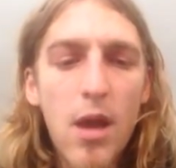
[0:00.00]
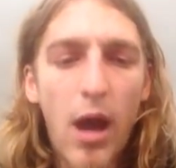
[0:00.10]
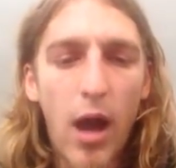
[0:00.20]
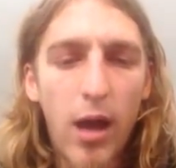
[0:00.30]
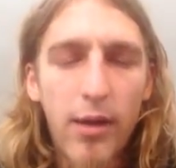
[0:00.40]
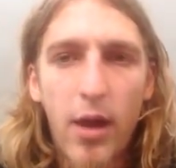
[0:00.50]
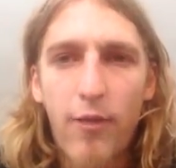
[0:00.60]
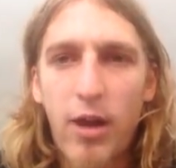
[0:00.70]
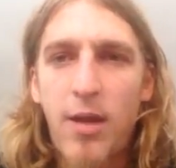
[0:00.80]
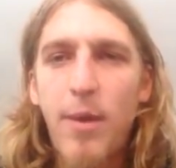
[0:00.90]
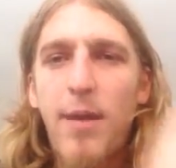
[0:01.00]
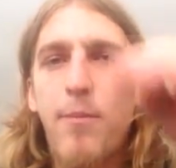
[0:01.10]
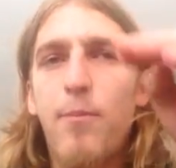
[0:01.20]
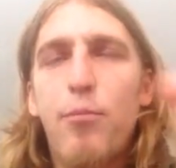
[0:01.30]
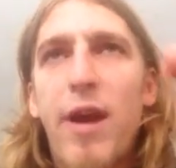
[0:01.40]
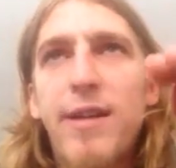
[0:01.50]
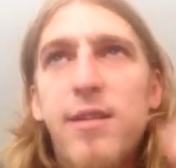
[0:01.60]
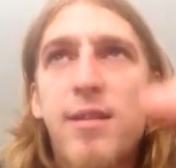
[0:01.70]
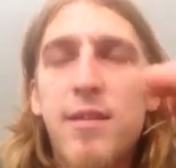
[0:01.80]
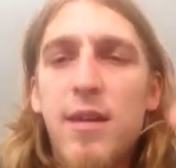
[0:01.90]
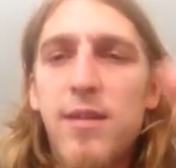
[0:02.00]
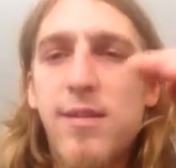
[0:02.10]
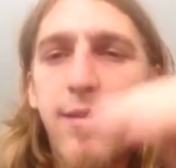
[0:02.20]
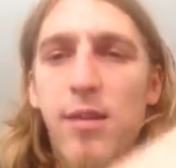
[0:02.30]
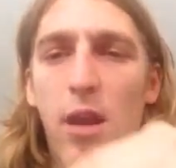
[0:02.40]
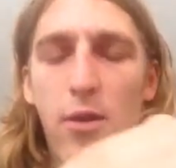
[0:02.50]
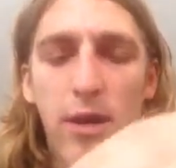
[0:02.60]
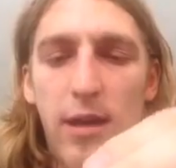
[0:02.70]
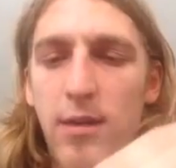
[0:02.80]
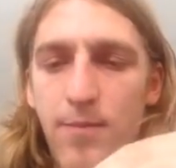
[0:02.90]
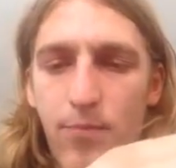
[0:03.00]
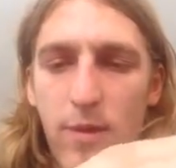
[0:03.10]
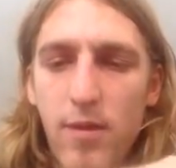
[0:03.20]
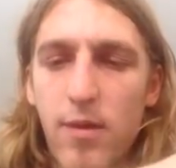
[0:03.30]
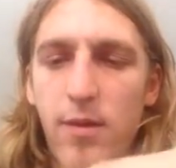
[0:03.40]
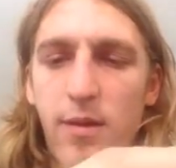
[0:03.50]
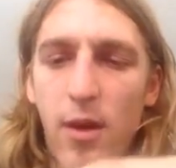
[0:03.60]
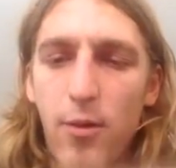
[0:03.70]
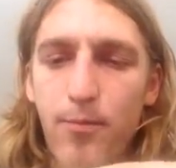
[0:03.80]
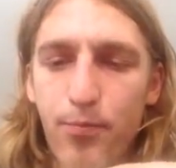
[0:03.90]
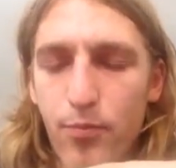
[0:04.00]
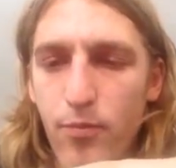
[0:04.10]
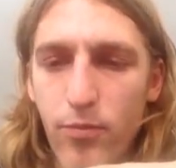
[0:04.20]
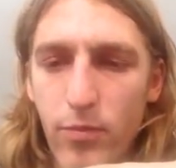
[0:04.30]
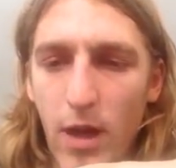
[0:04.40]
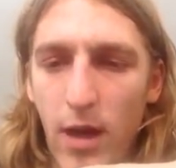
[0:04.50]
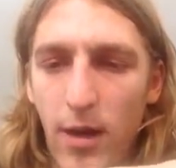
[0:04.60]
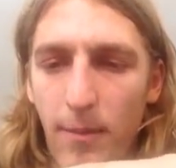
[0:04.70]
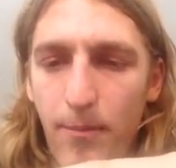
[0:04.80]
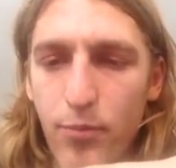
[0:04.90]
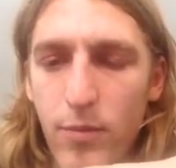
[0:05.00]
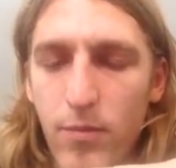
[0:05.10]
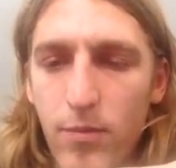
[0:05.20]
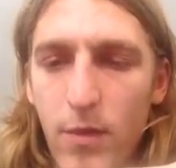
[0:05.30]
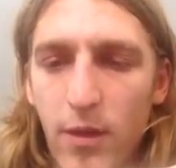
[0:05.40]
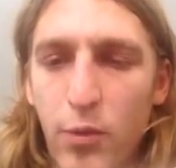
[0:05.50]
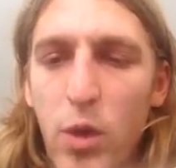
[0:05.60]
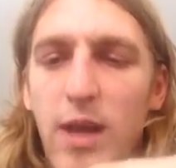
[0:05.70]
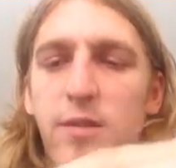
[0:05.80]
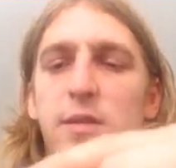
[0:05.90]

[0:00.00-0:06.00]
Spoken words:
Now I recommend practicing these slowly, so as well as